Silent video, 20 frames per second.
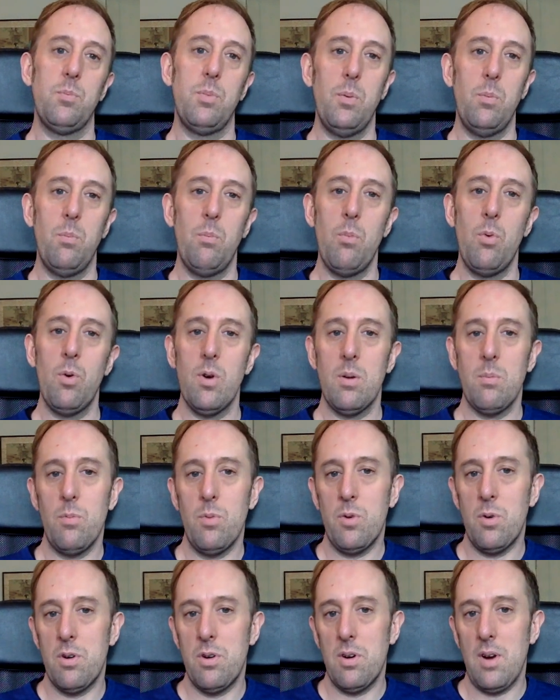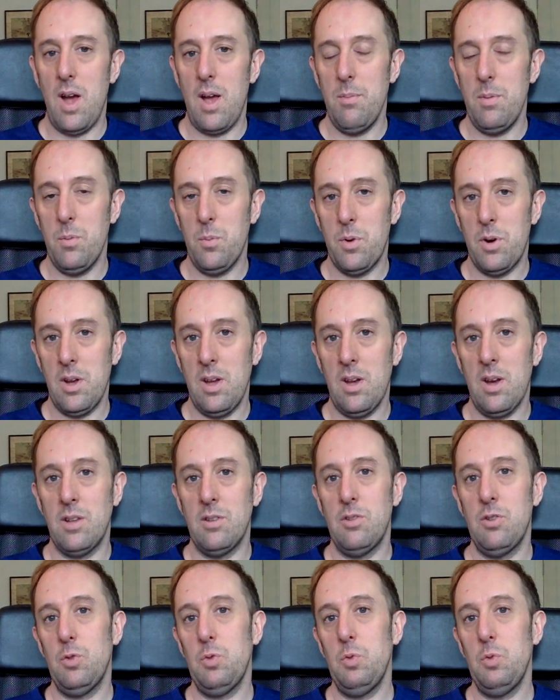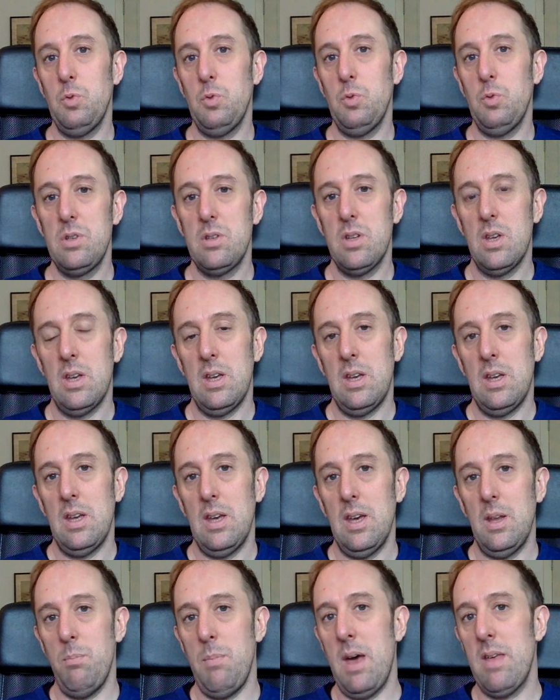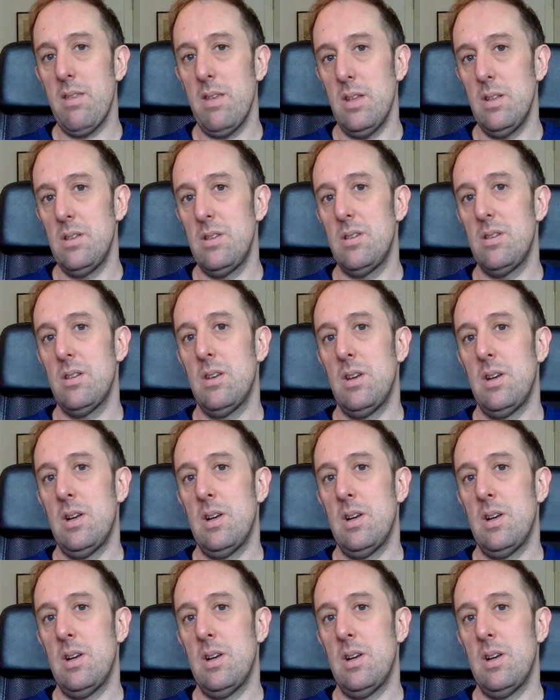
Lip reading: But more and more, I've been working on tools and methods